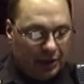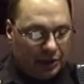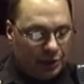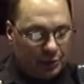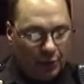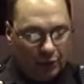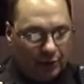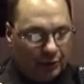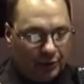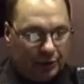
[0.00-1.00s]
he had
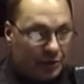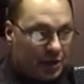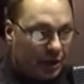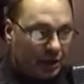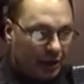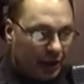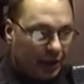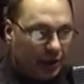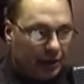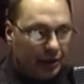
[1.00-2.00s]
spoken with Lieutenant
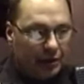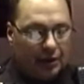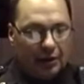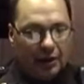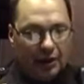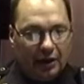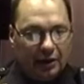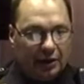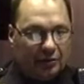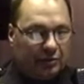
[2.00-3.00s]
Lenk,
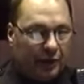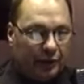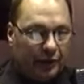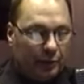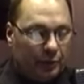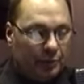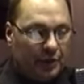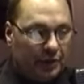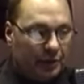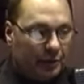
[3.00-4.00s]
and he felt that it would
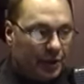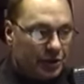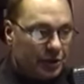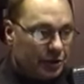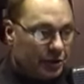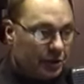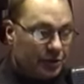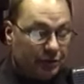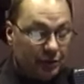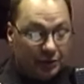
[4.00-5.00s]
be in the best
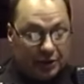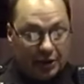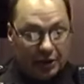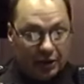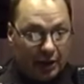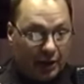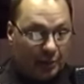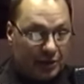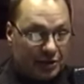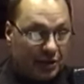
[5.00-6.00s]
interests of Lieutenant
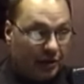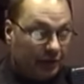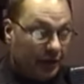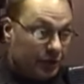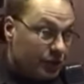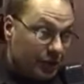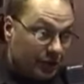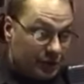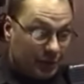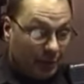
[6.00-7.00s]
Lenk and myself and the
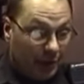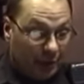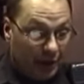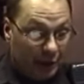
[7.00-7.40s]
Sheriff's Department.